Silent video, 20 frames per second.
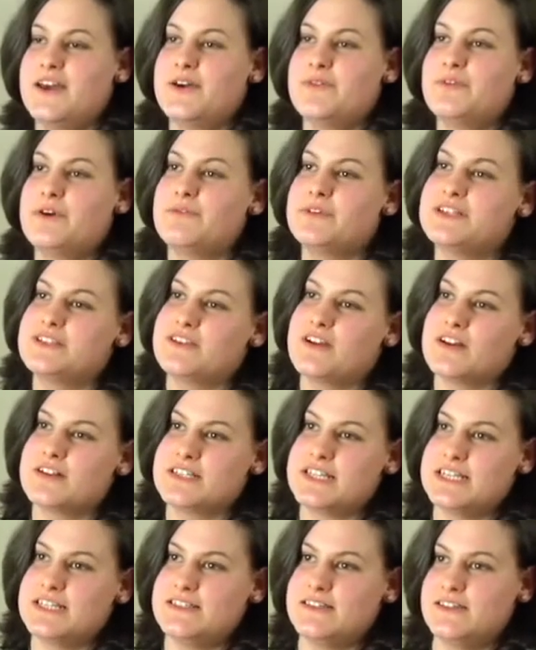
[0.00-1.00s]
when we
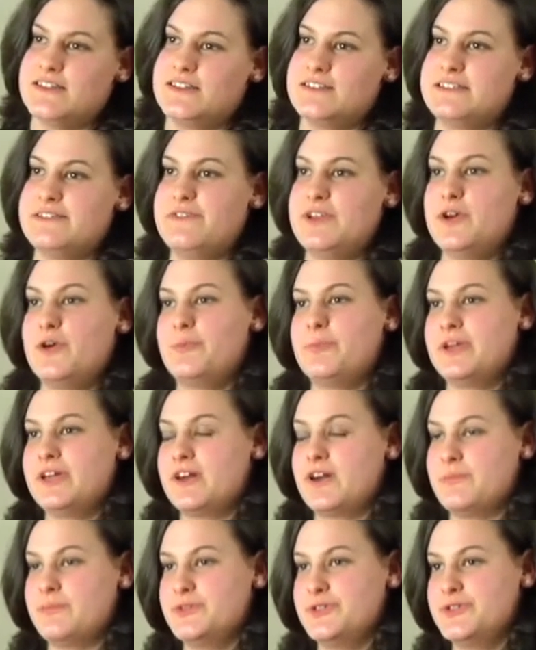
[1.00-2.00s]
started uh,
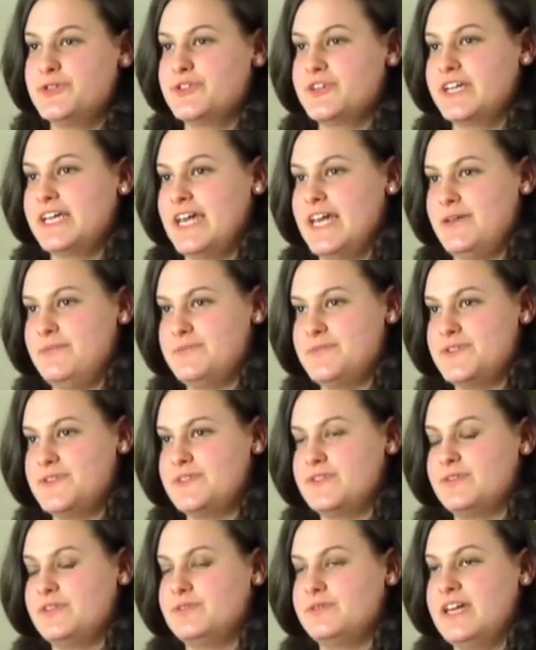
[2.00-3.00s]
developing computer
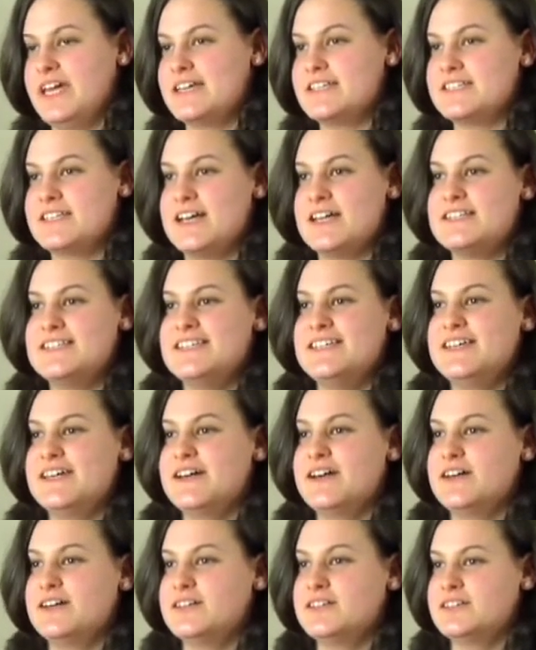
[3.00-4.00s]
games, we had an
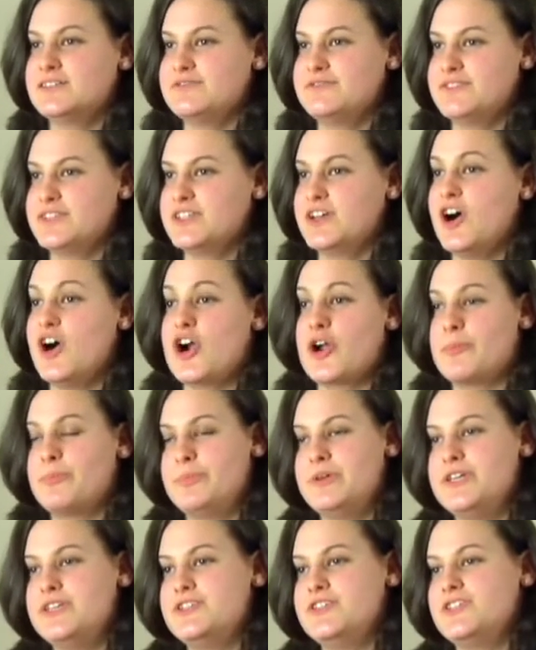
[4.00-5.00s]
idea of an
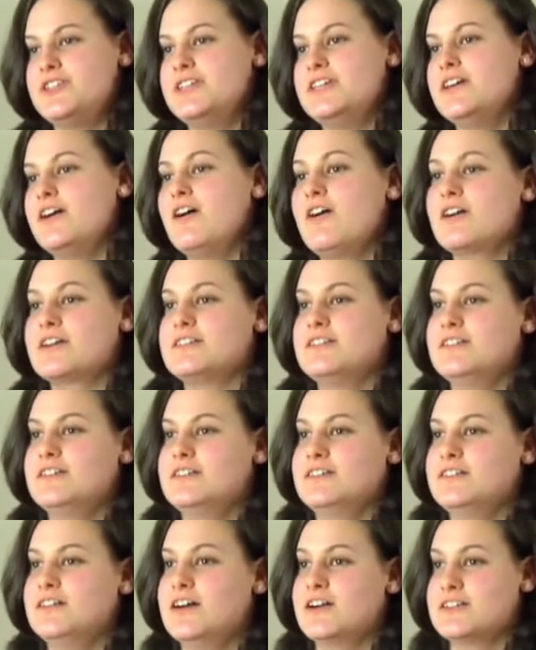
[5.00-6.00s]
RPG, R
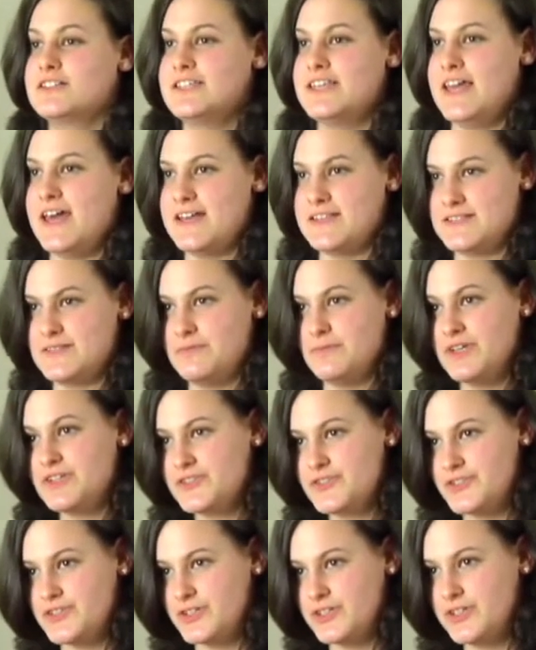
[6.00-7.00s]
uh, RTS
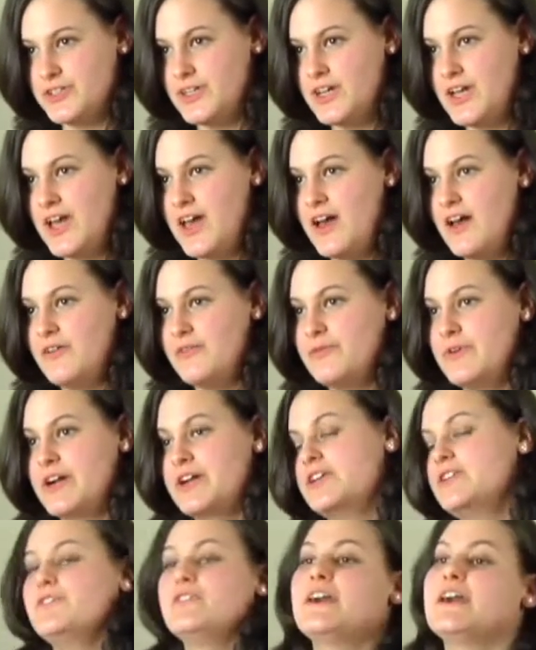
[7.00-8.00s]
mixture
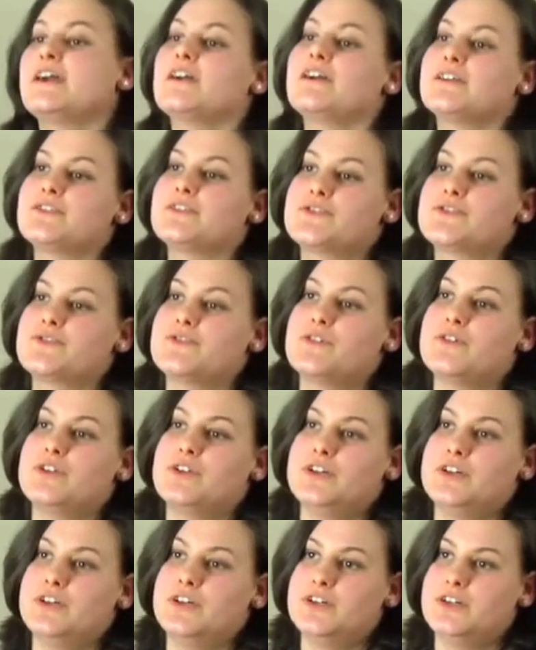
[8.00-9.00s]
where you can control
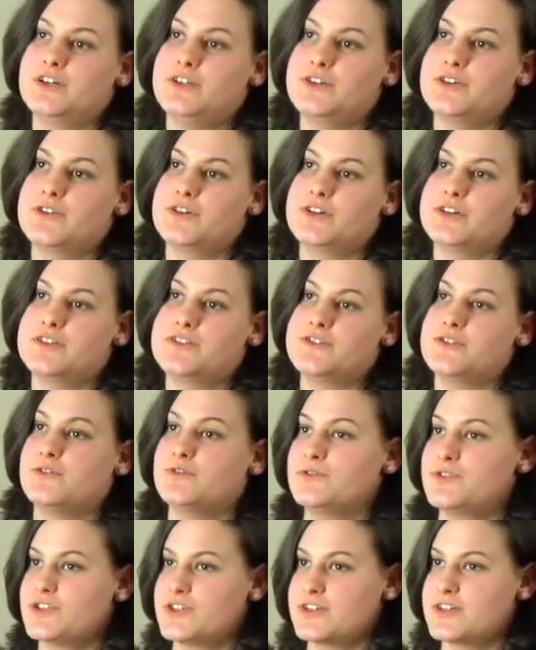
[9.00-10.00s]
uh, your
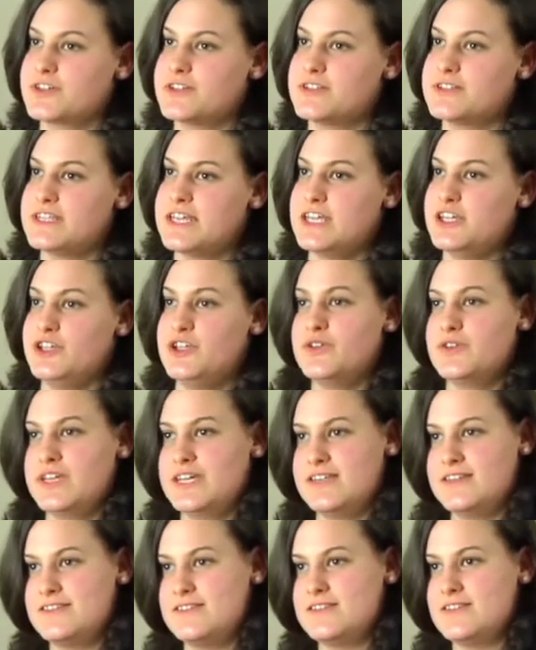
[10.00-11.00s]
soldiers in
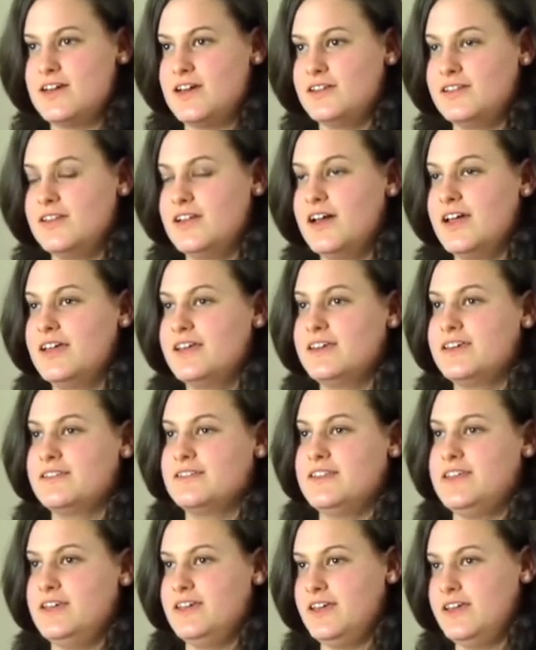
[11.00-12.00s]
units, unlike
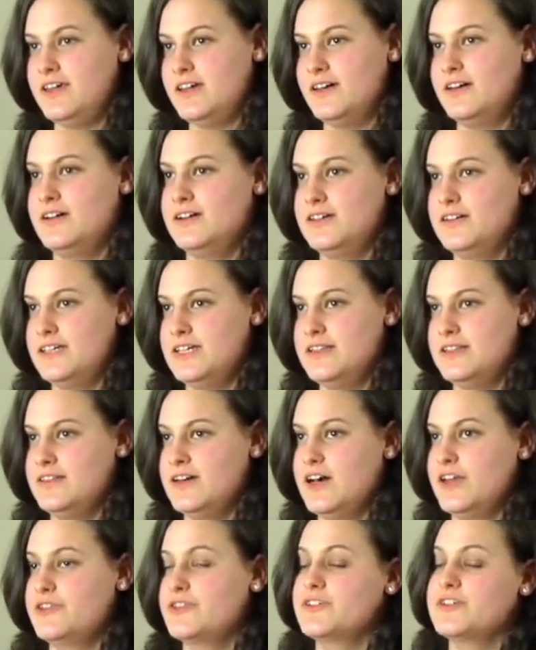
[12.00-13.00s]
the, uh,
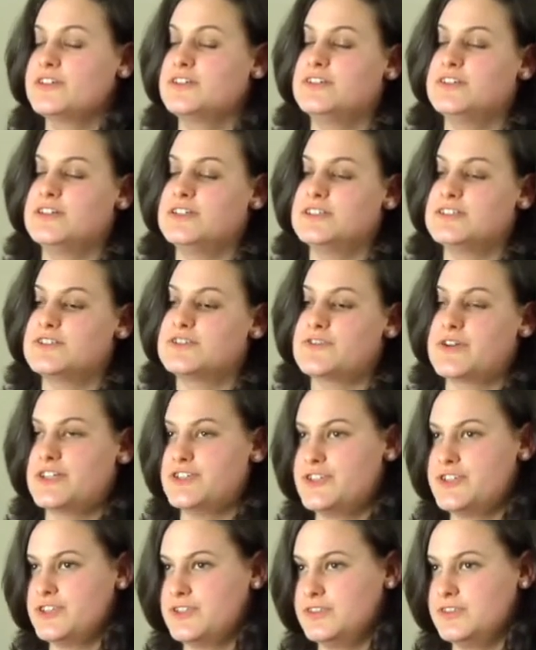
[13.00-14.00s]
in other
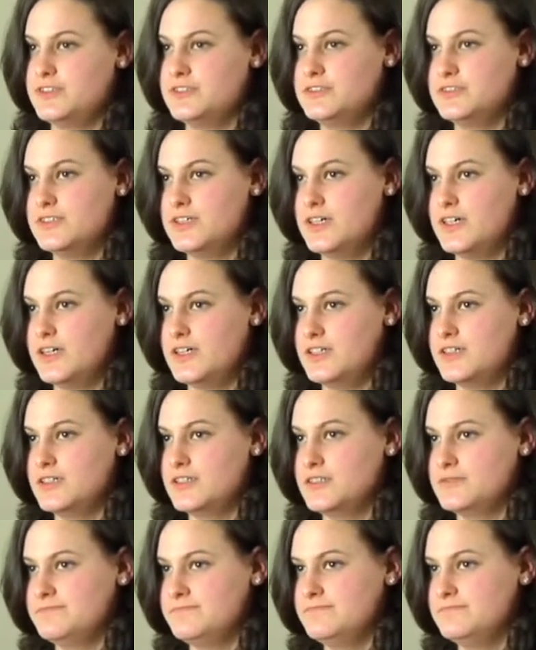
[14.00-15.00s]
traditional
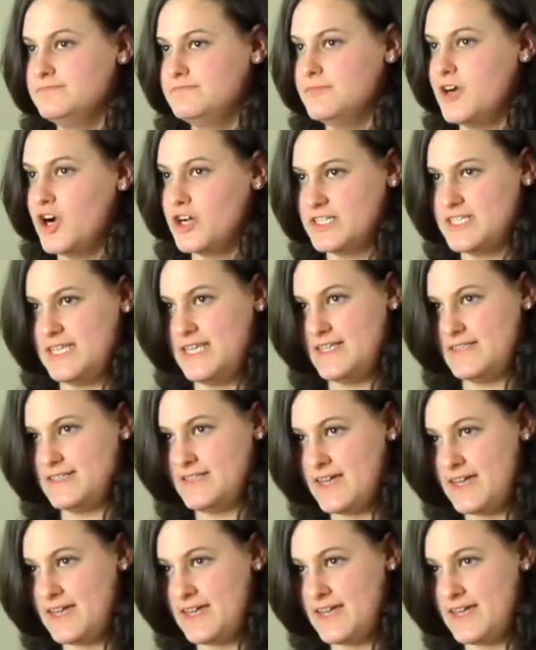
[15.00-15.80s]
uh, RTS